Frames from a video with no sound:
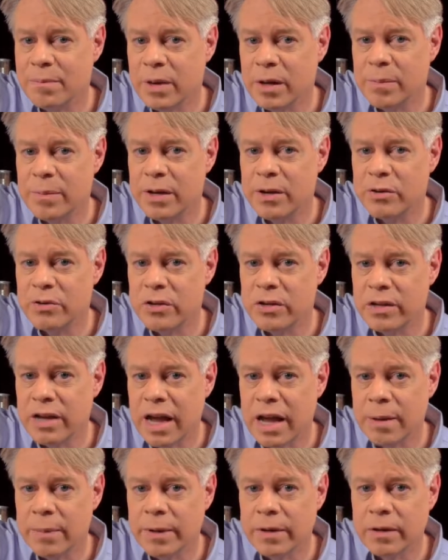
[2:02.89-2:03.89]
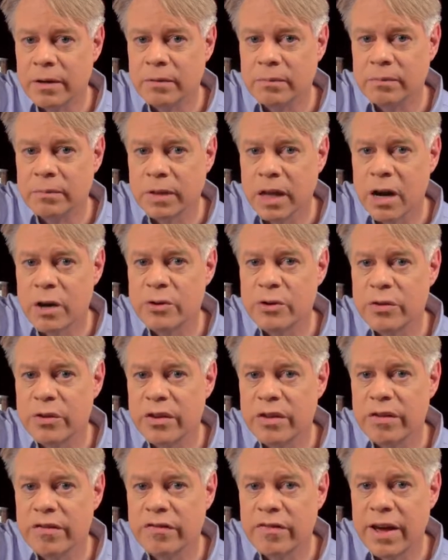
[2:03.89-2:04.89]
millimeters in diameter, larger
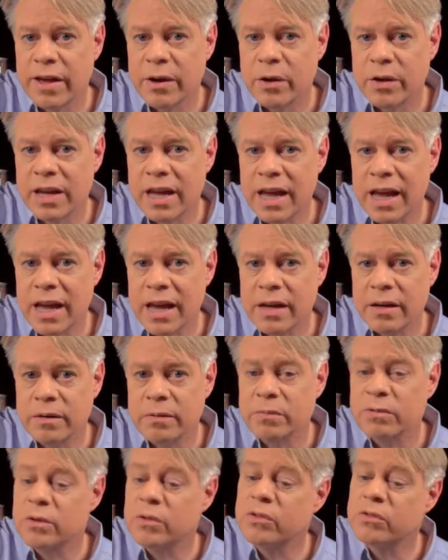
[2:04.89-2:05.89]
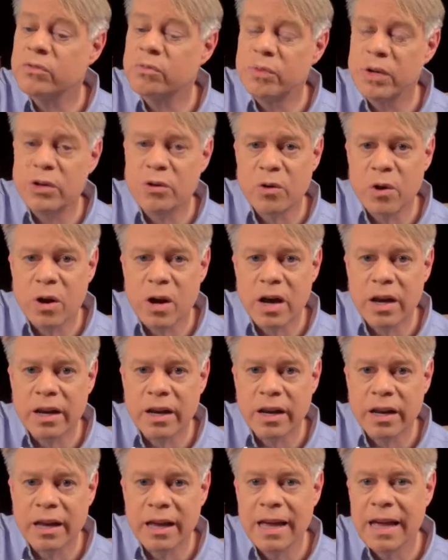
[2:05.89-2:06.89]
than the final can, so it's redrawn.
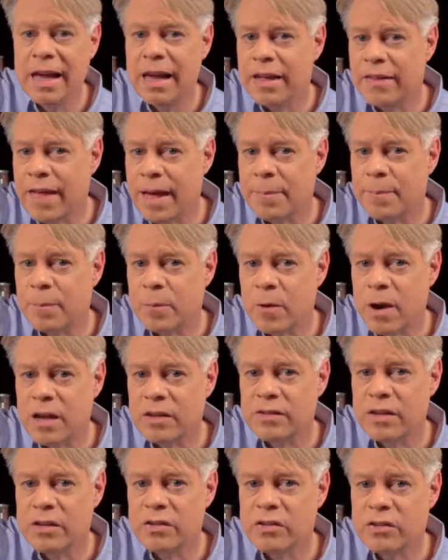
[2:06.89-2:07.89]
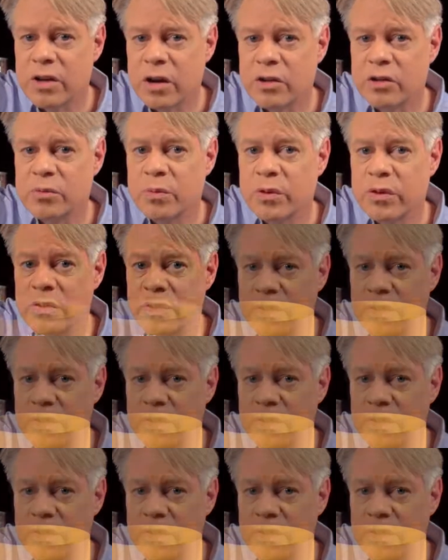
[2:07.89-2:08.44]
That process starts with